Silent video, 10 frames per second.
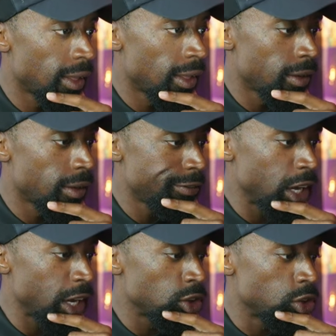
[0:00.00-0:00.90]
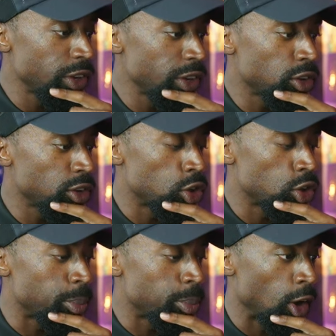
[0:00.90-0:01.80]
Fair use to the big
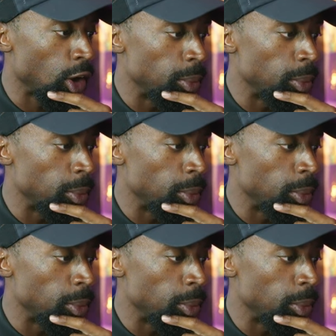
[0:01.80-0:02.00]
homie.